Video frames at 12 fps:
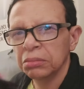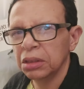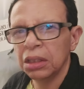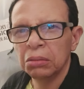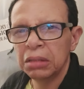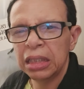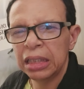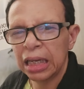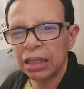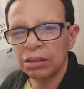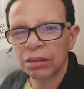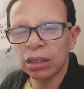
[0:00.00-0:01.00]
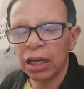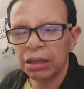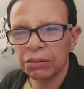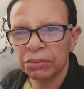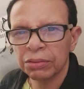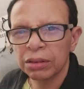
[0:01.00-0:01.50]
You don't need that in your
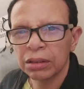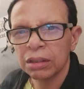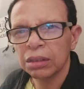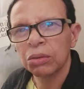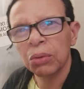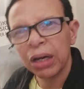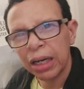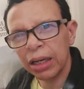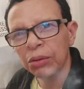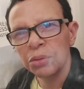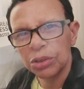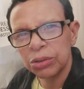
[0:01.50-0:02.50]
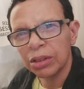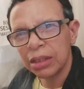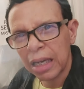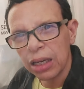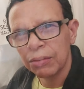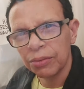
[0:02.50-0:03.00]
life. Why would you
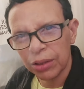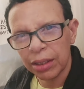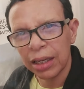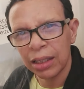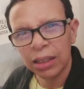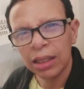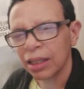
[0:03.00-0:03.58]
stand for that?